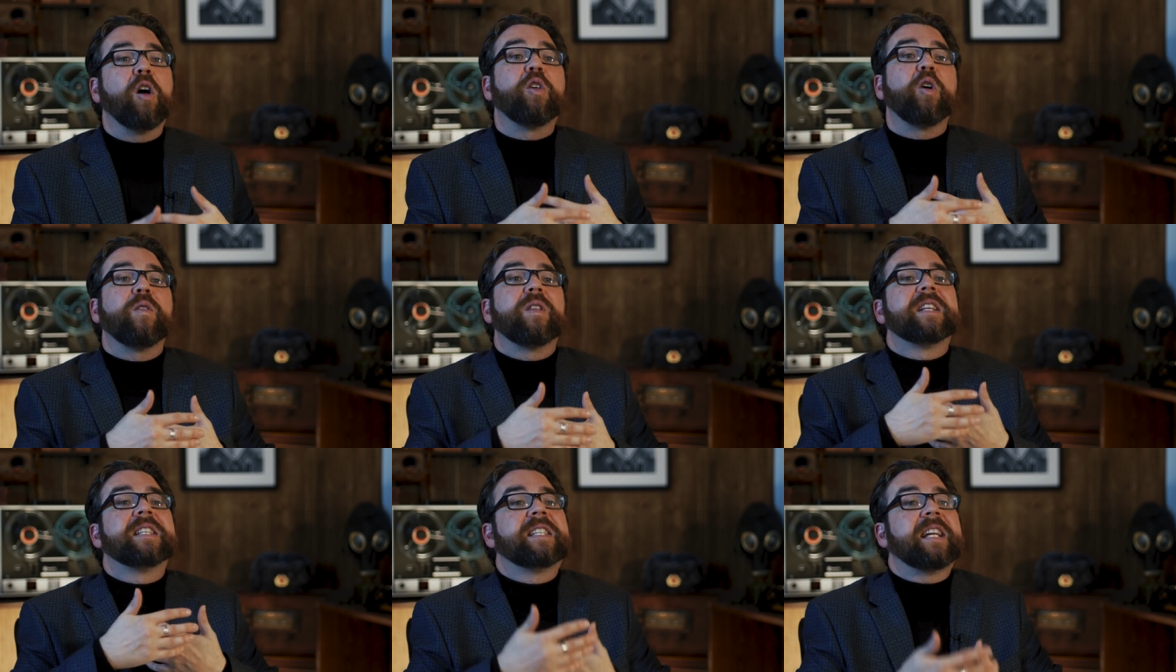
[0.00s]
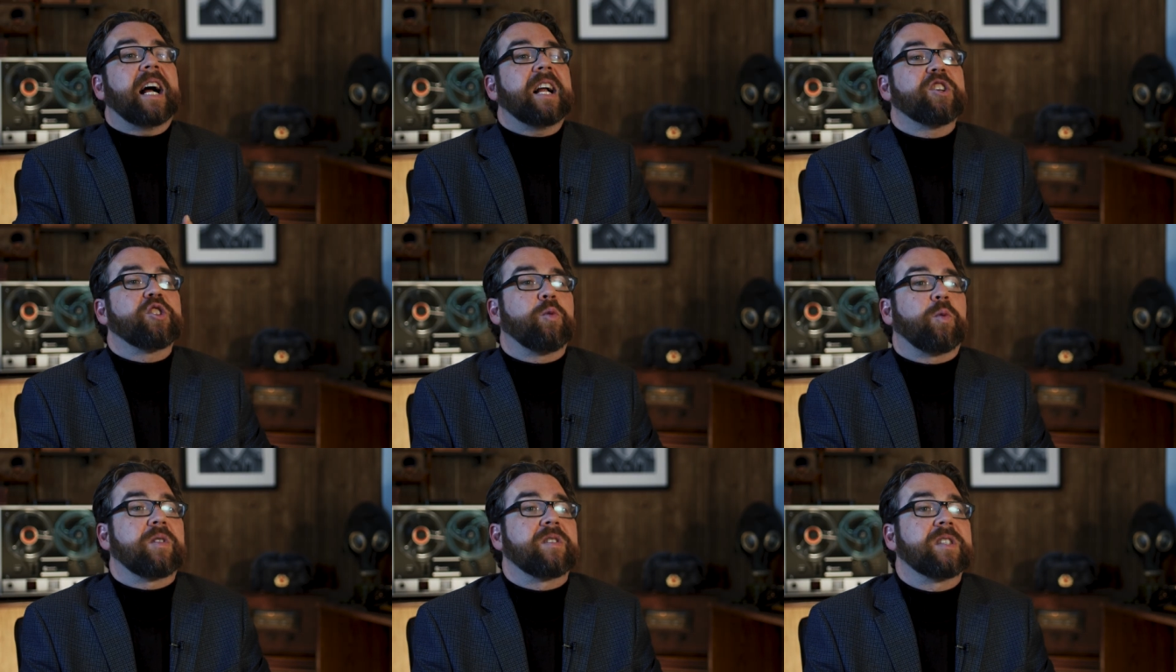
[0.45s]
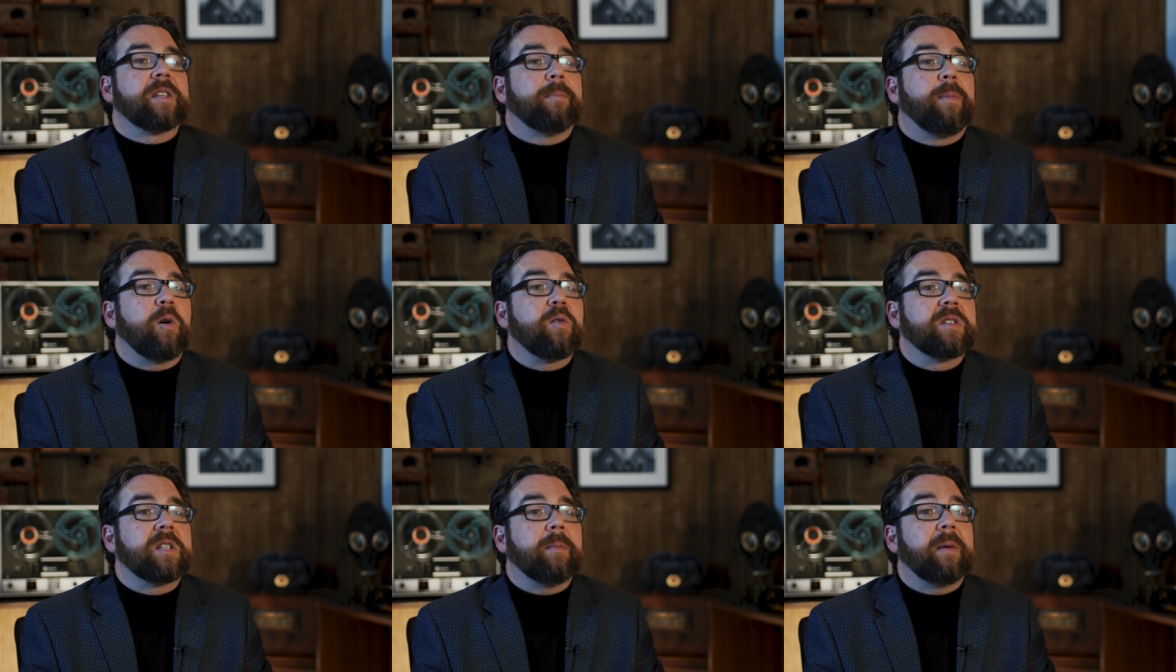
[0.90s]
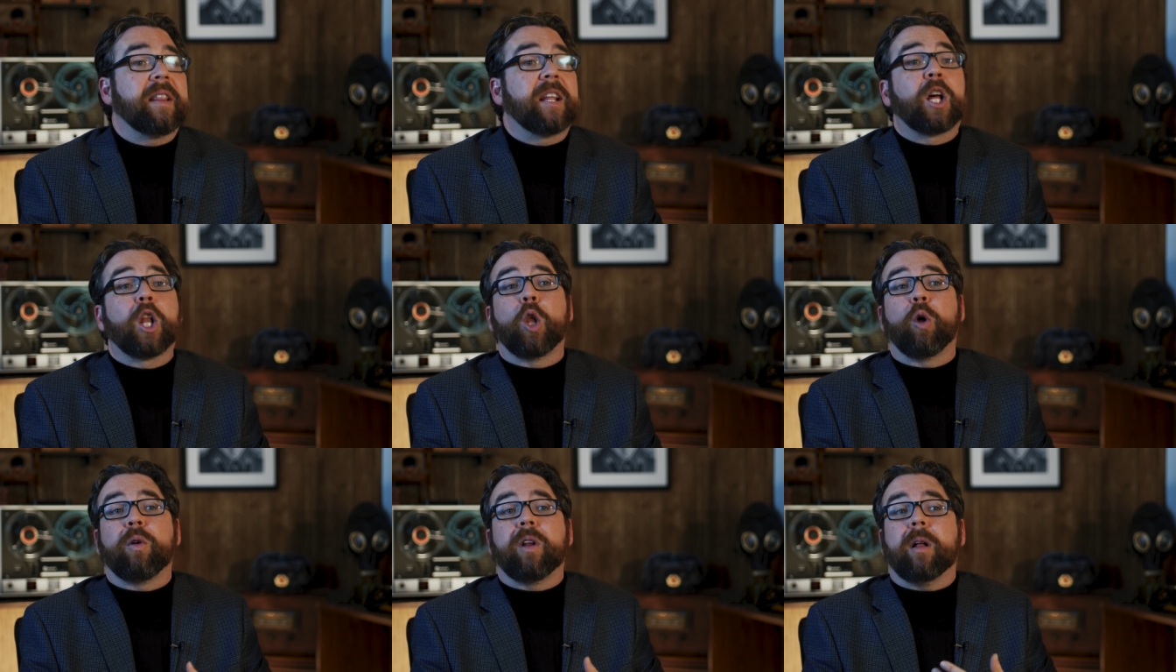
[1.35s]
although the Dutch were supposed to be the
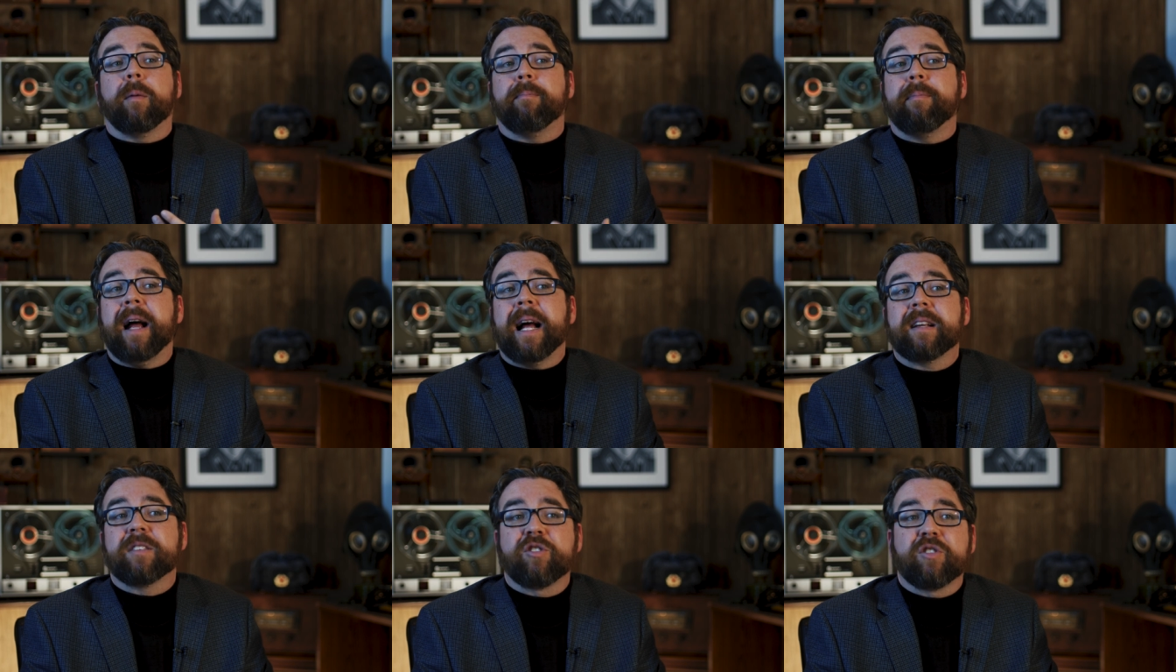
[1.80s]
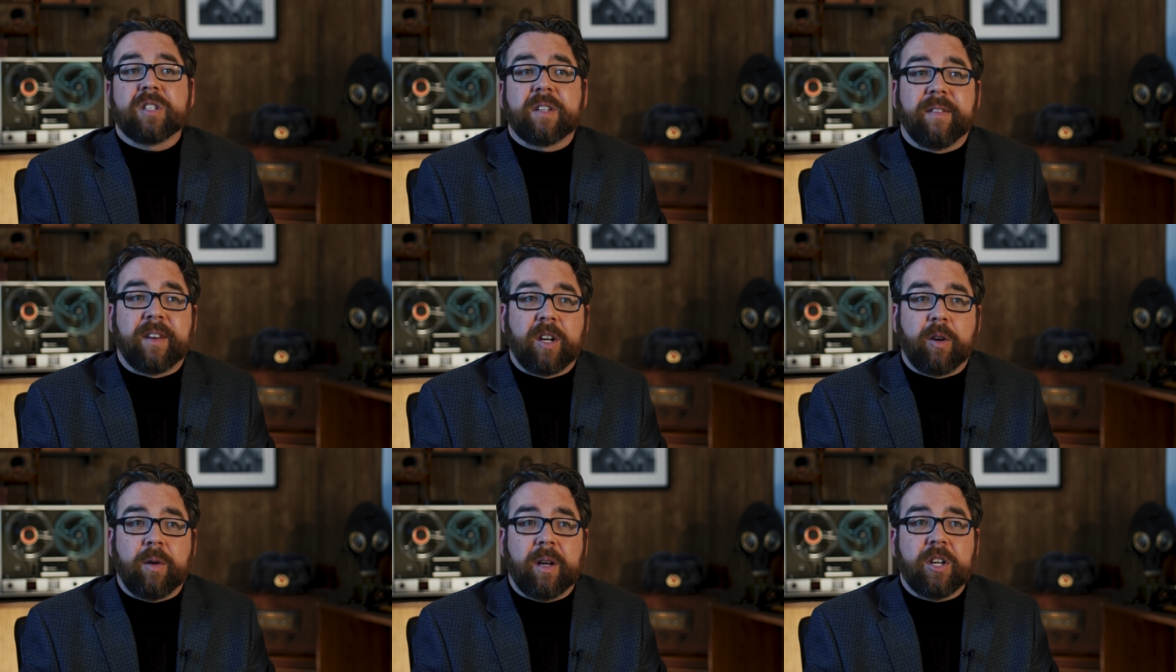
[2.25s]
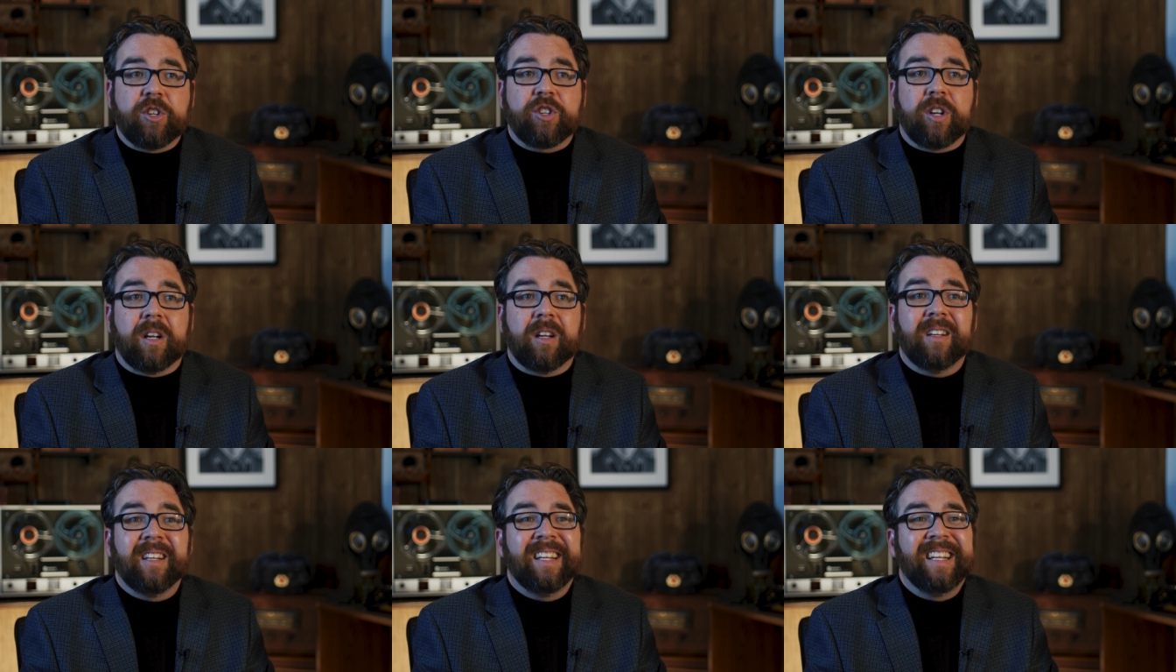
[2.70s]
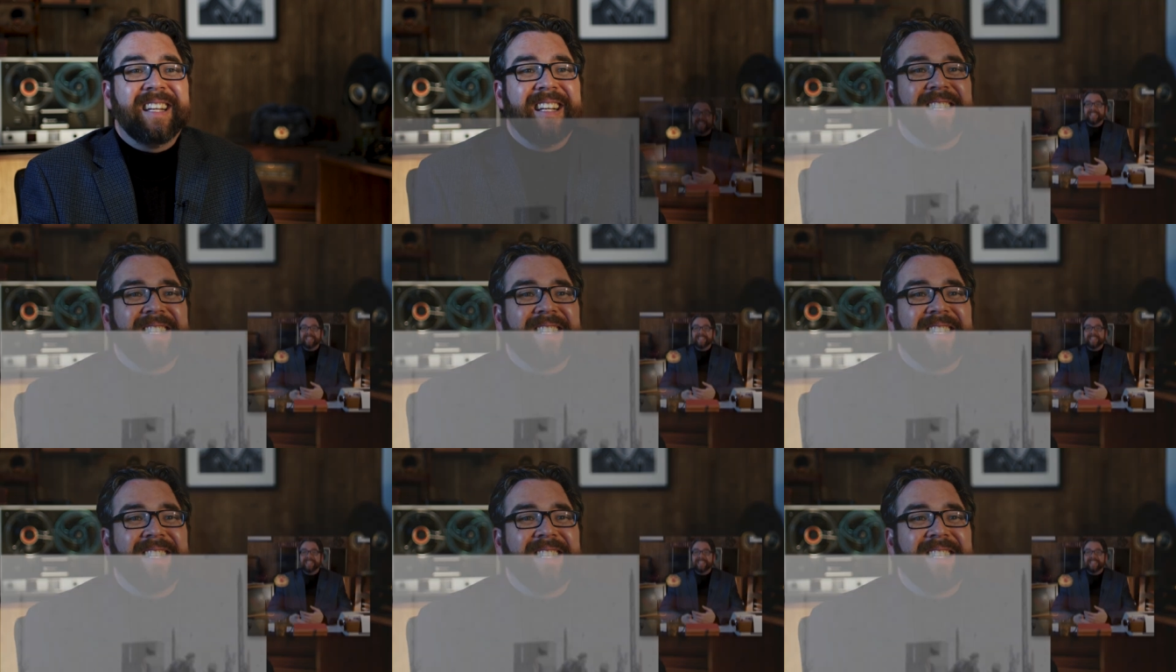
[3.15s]
colonial masters of Indonesia,